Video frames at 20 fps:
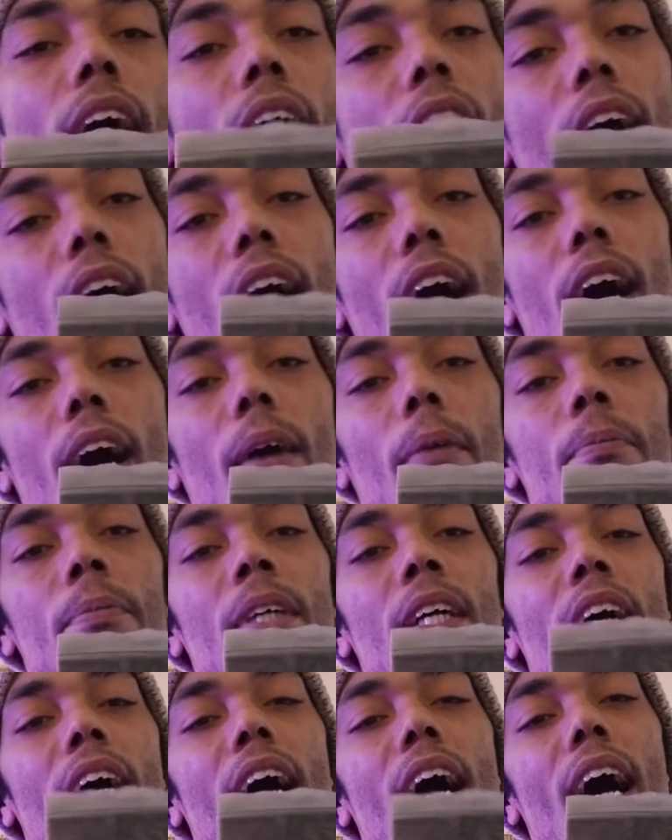
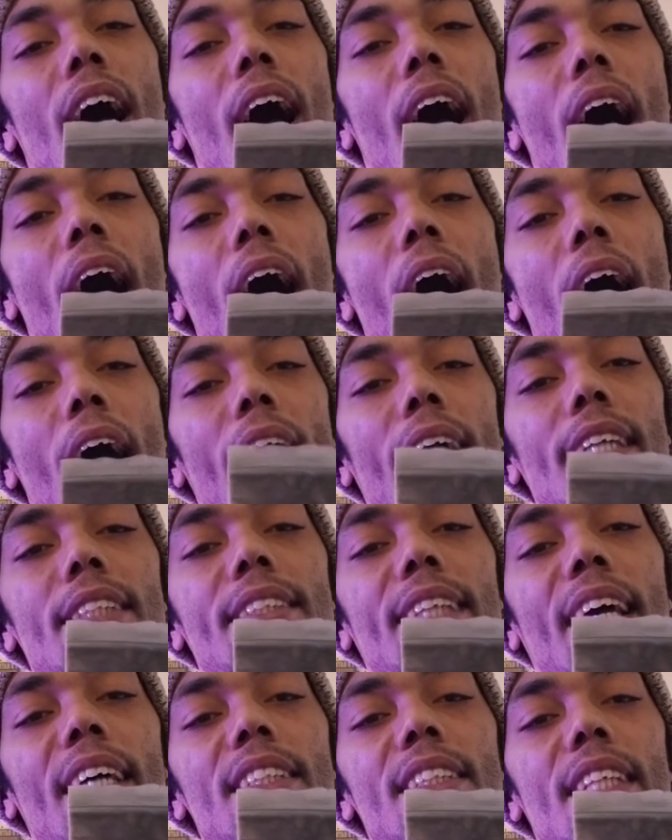I
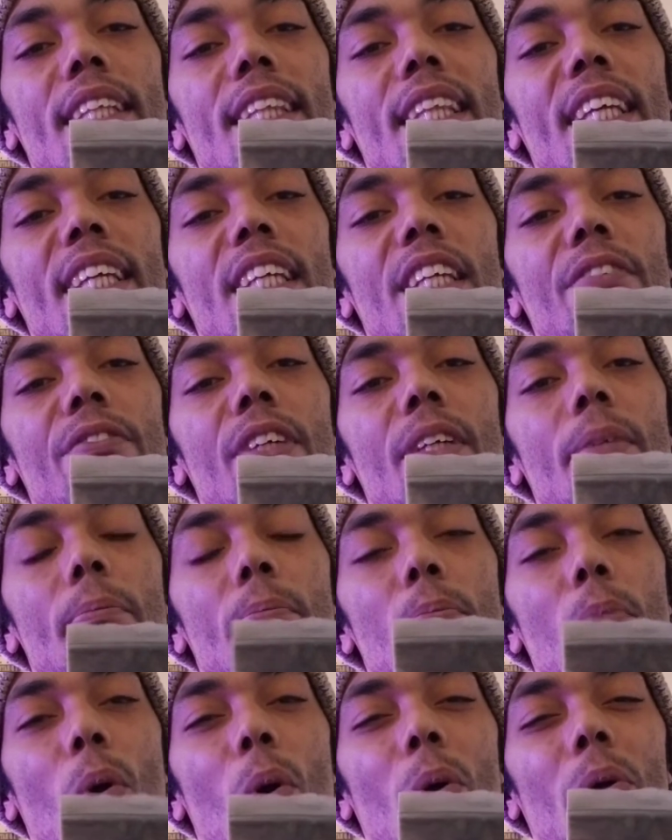tend to think of it
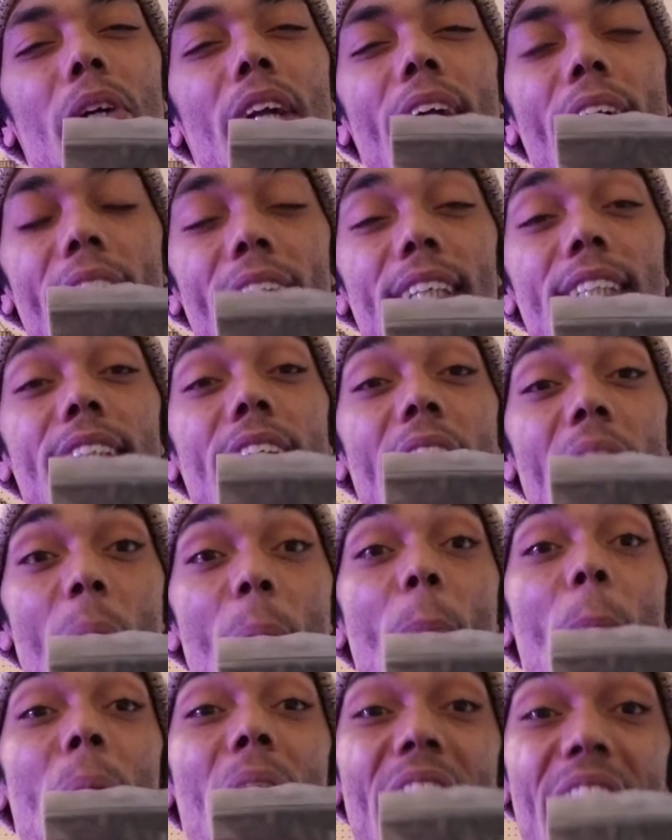more as a
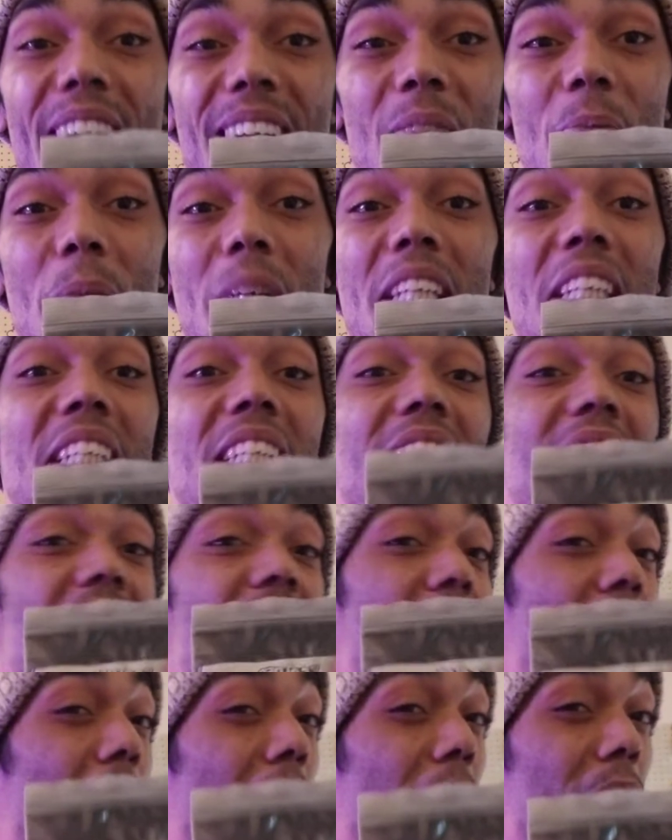pigment
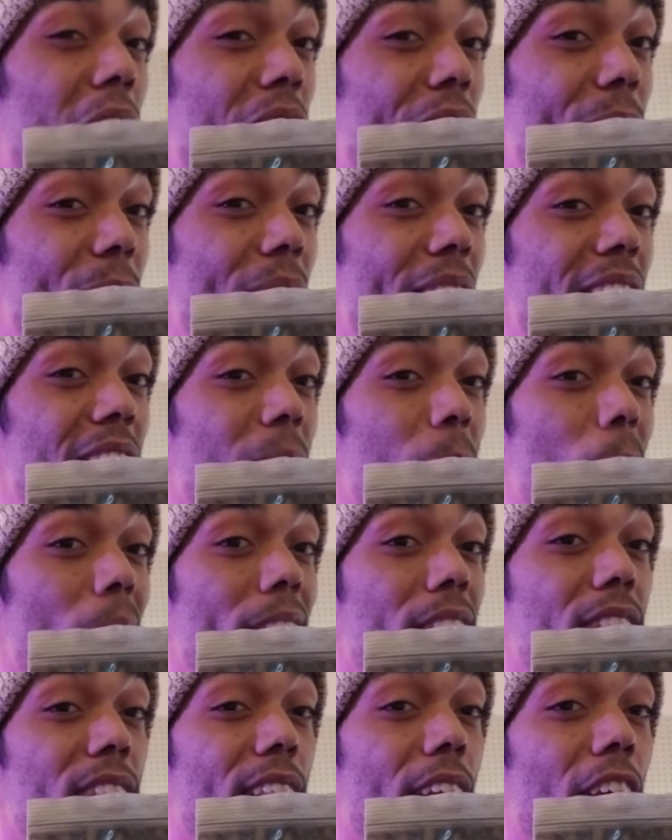colorant
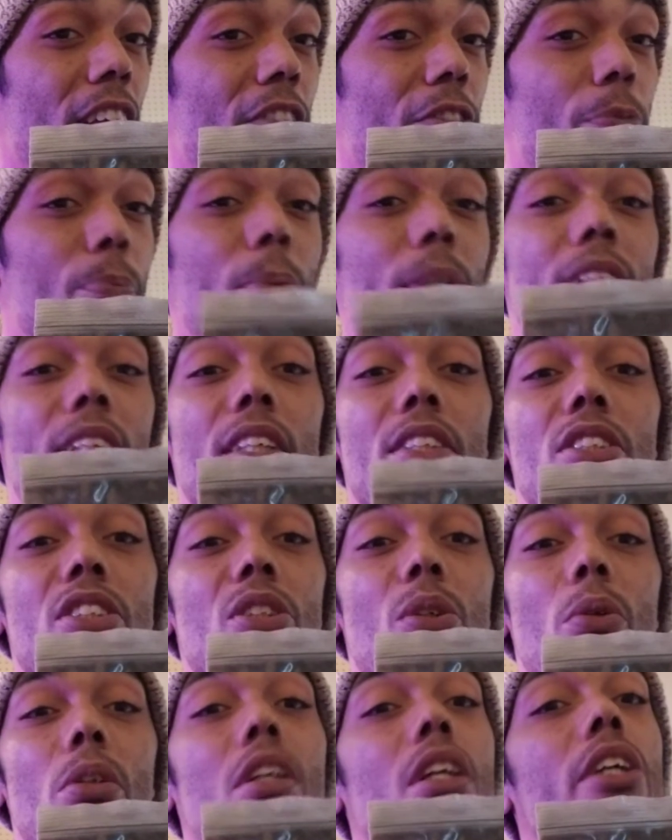myself, because
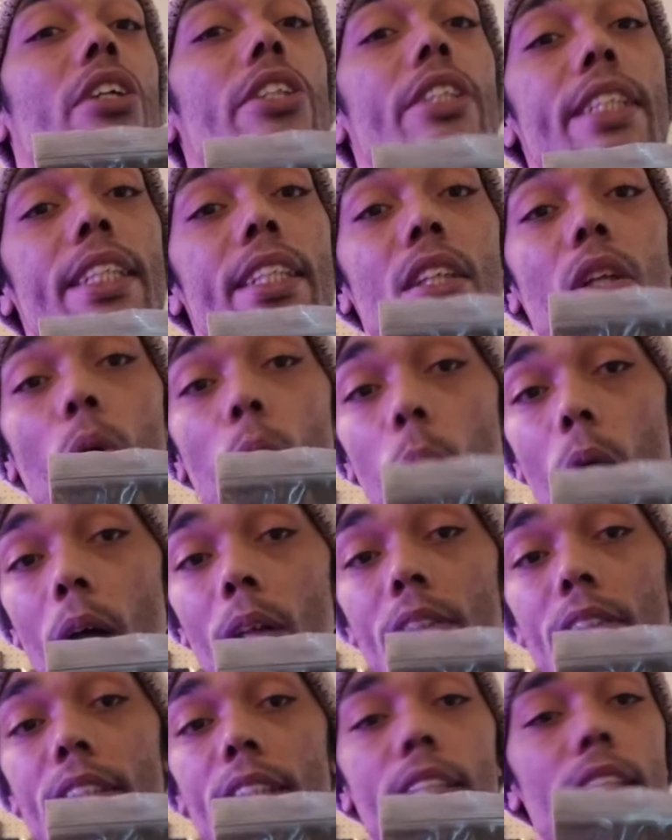your clear
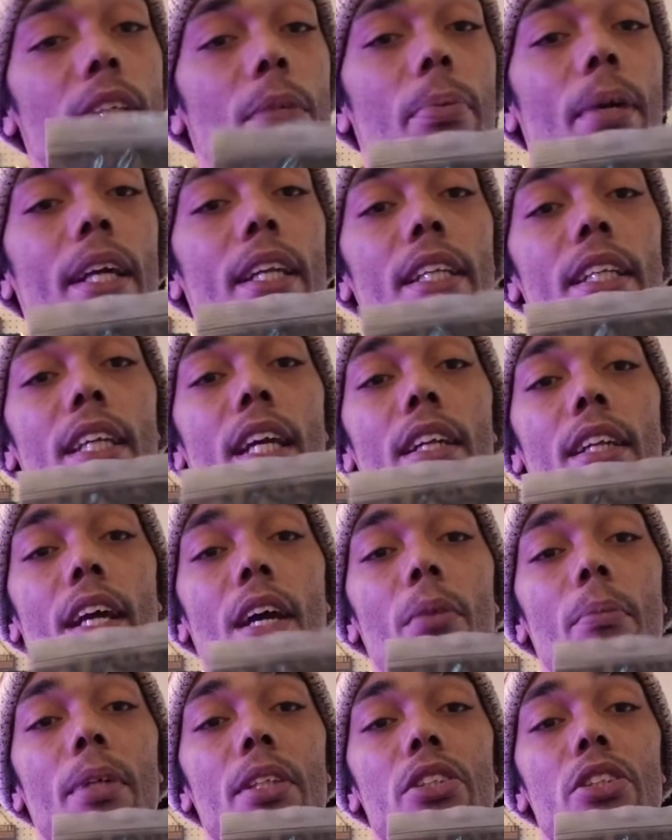quality, depending on
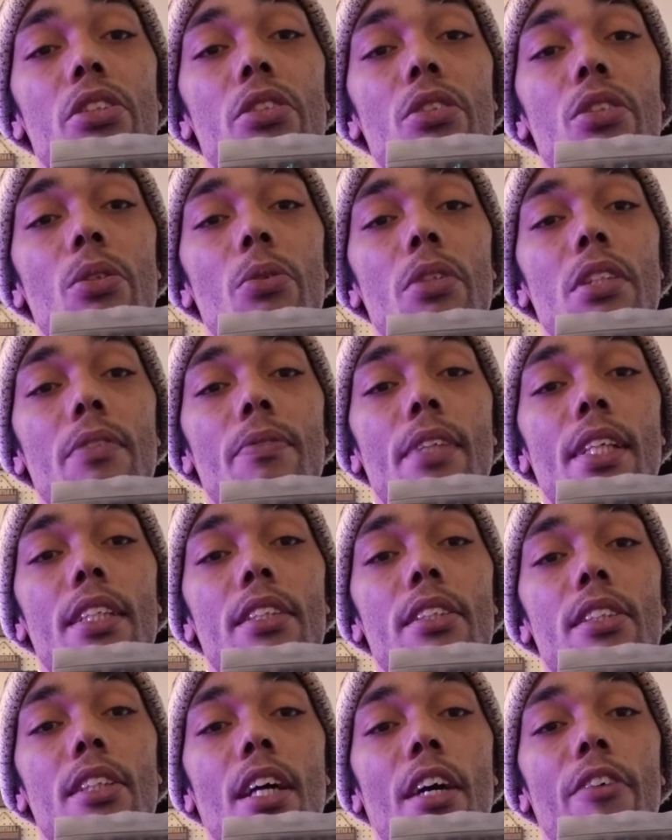how much you use of this
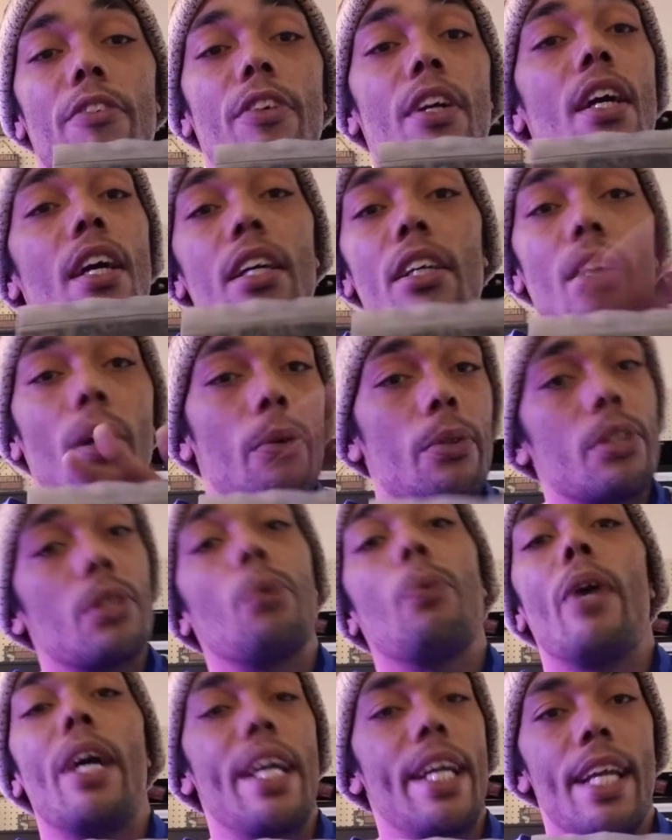stuff, goes
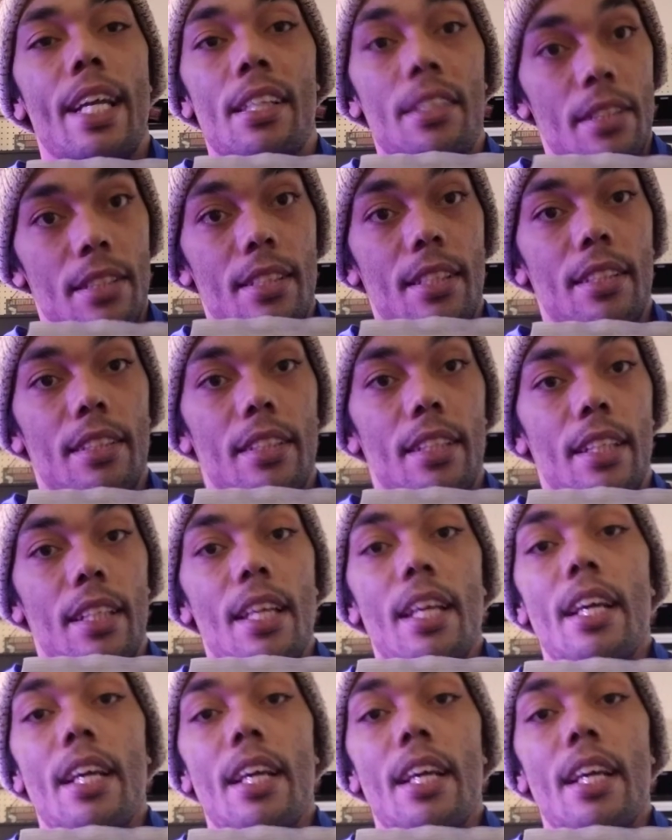away instantly.